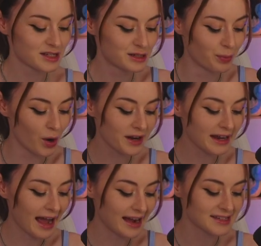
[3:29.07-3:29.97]

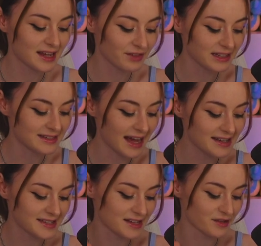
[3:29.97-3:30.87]
Sporting activity
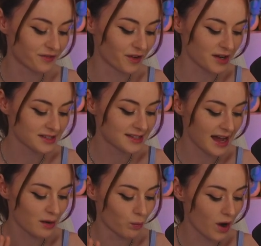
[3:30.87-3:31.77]
dates as a first
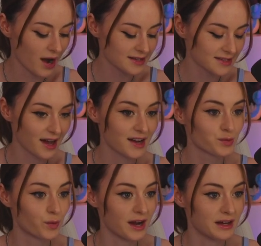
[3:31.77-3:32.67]
date,
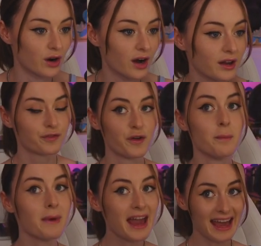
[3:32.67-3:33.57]
why/why not? For
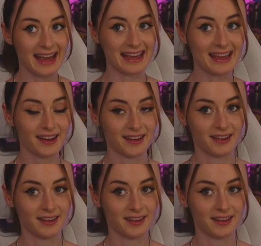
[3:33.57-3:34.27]
me,